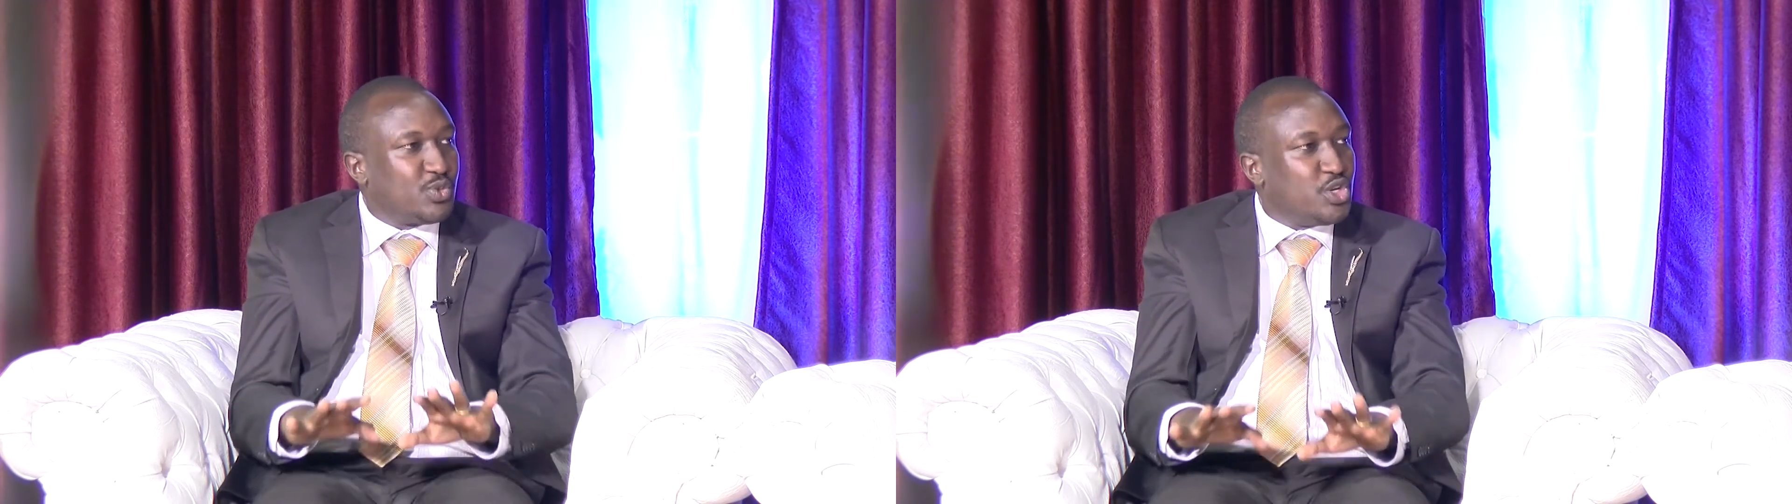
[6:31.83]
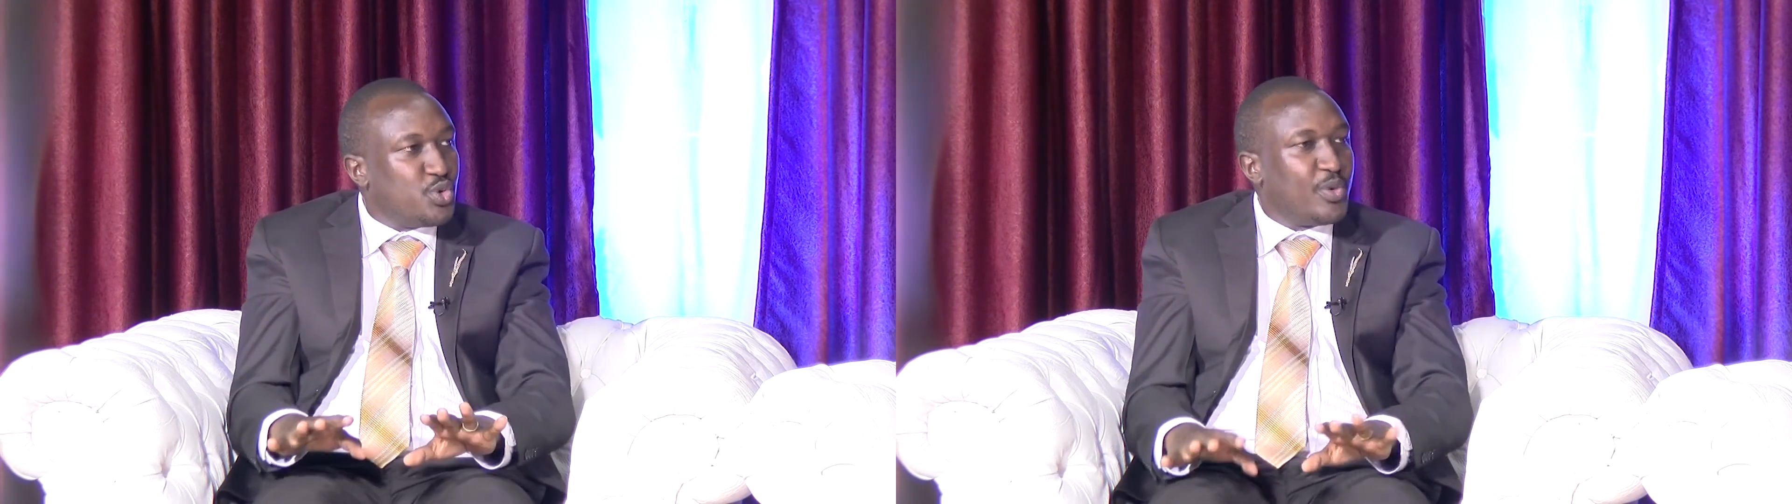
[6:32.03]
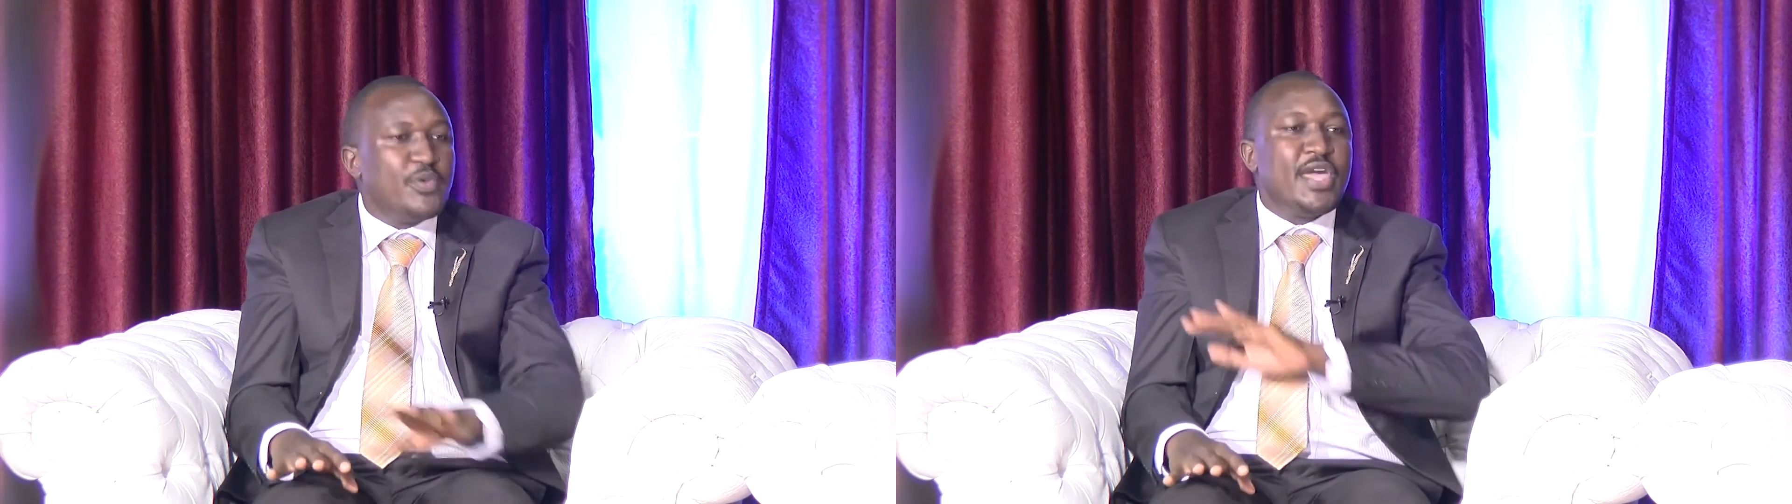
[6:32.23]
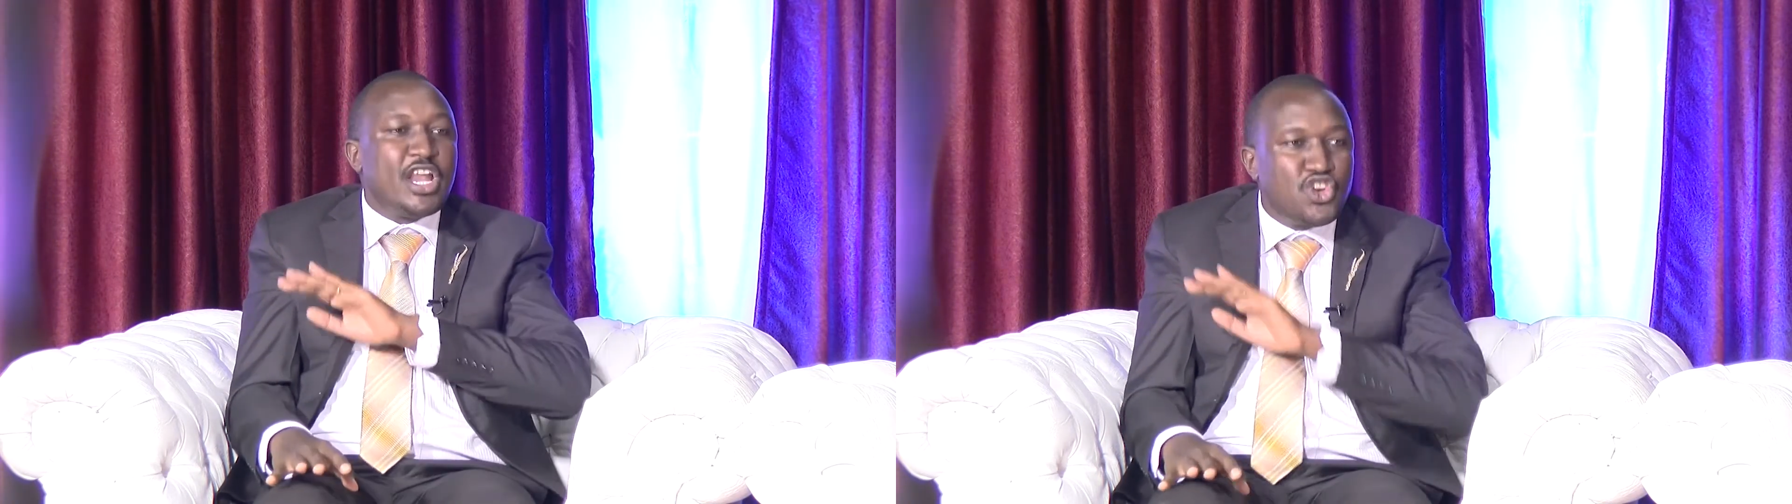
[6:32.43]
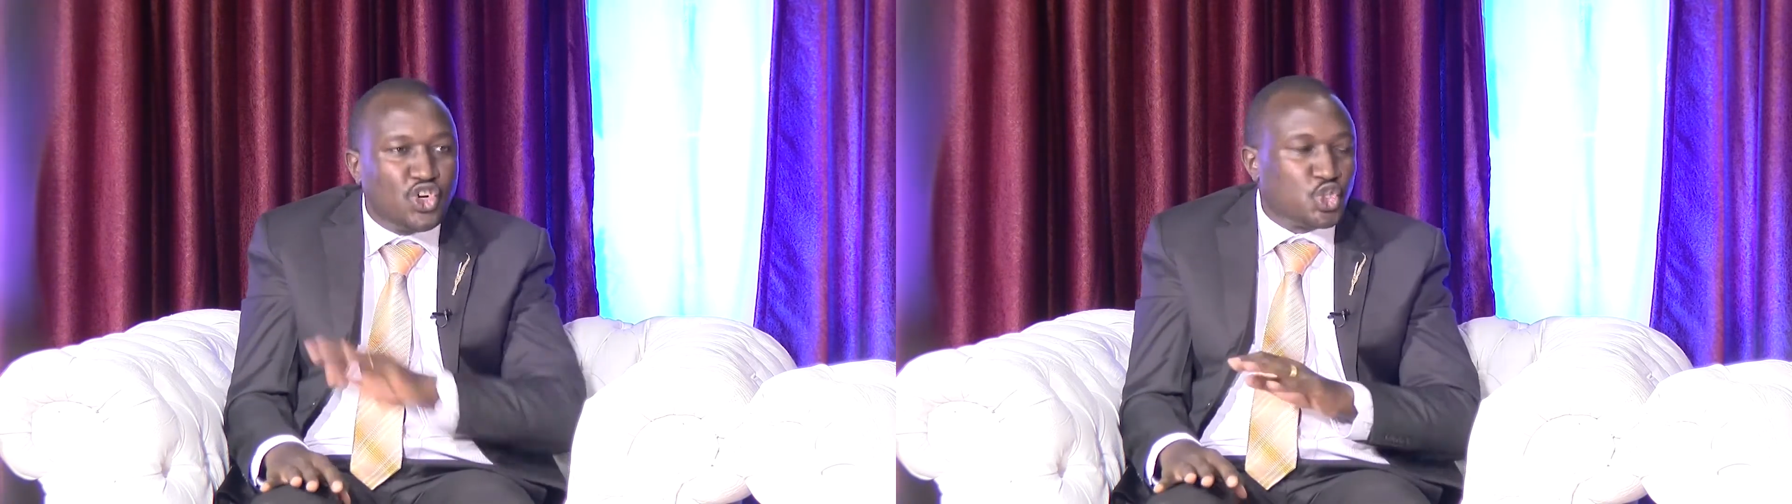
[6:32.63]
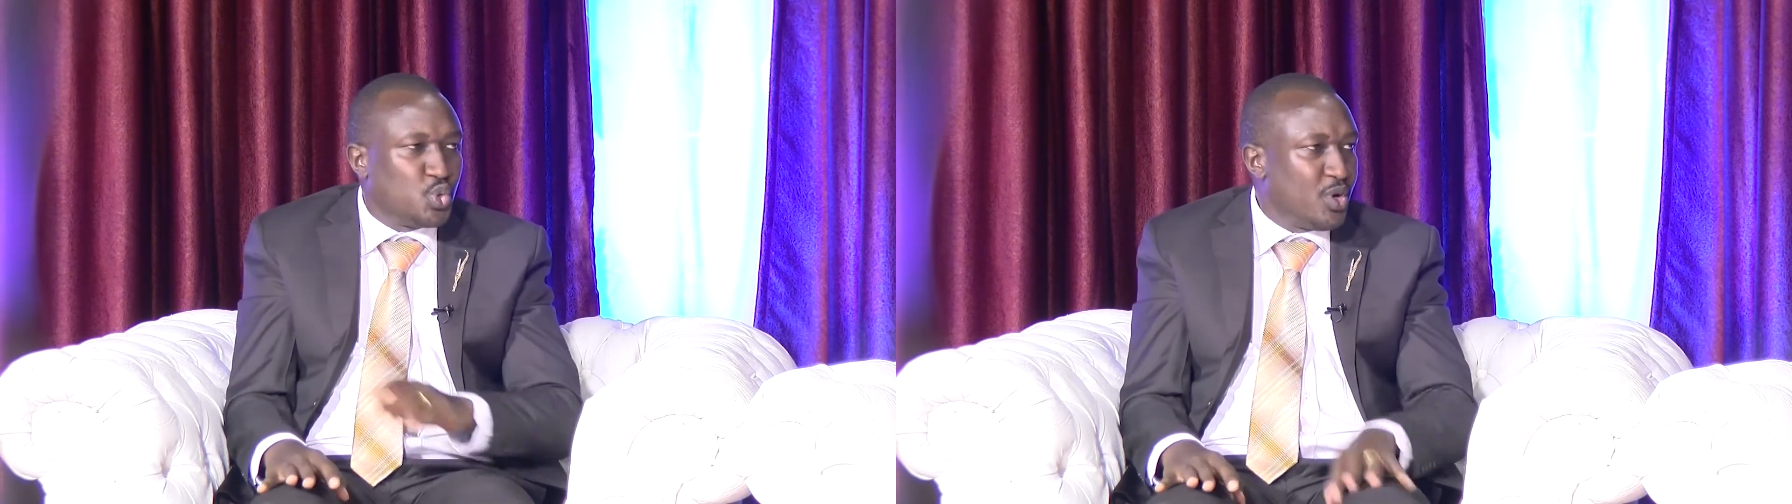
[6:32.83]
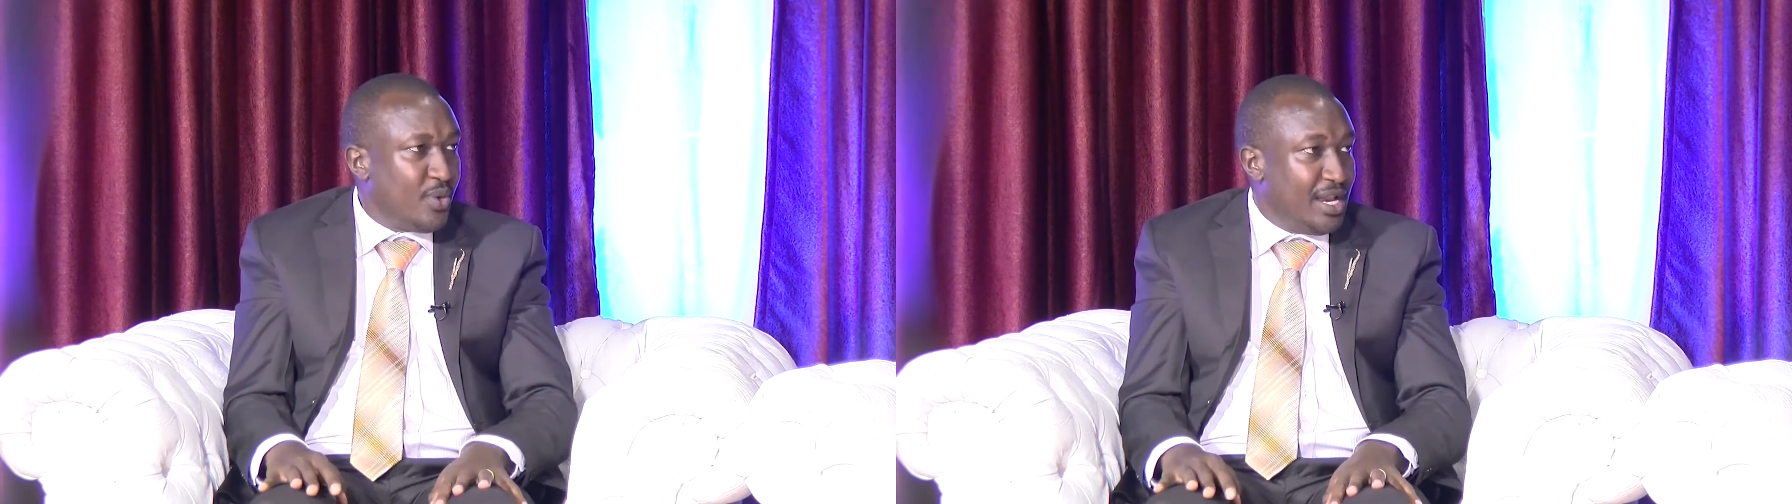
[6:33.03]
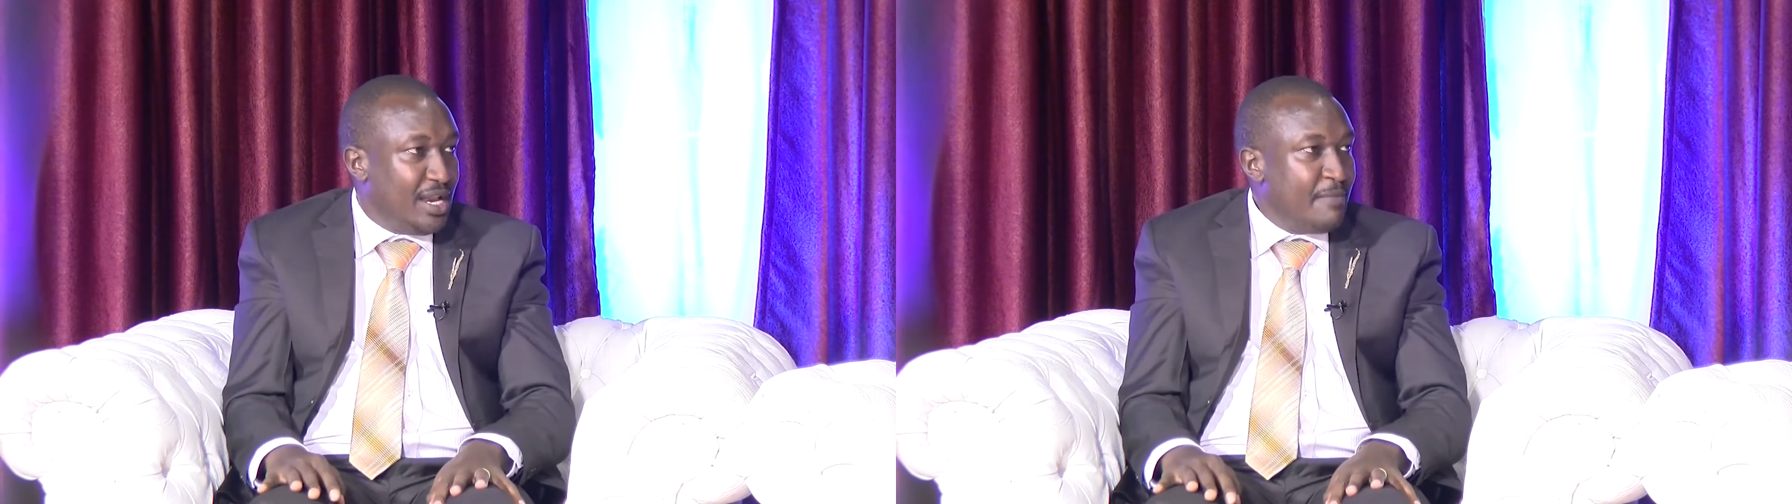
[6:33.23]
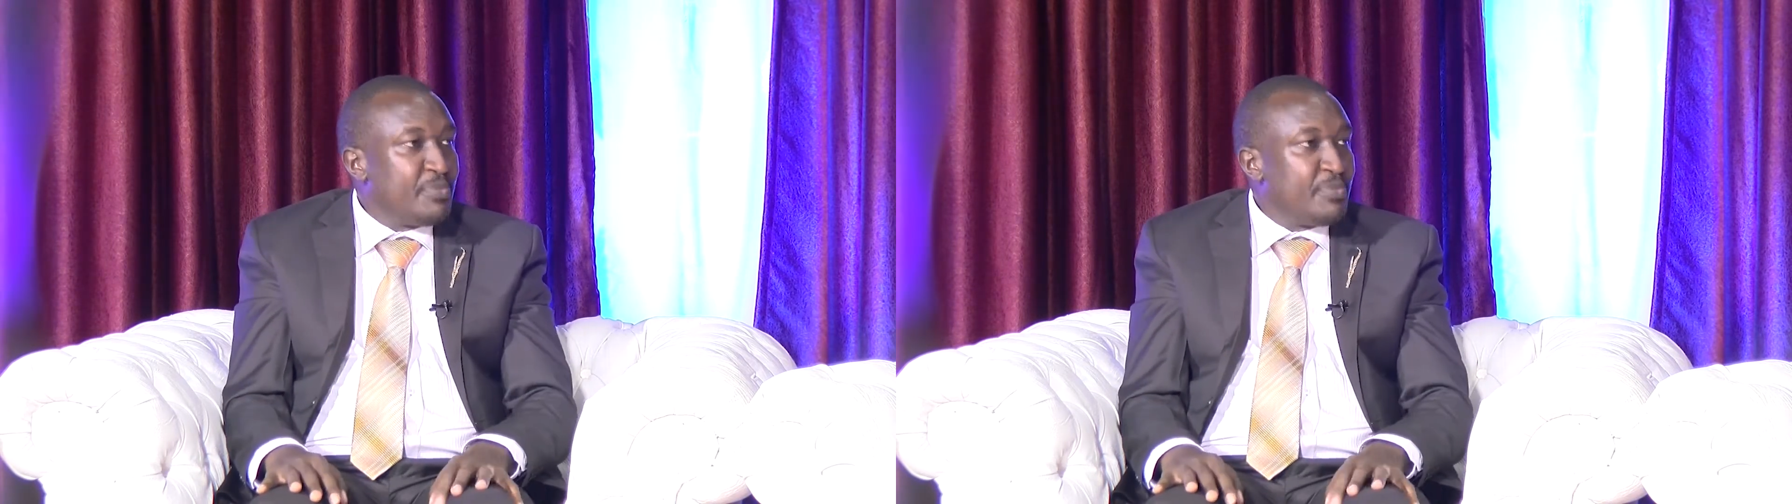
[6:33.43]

we are not doing well.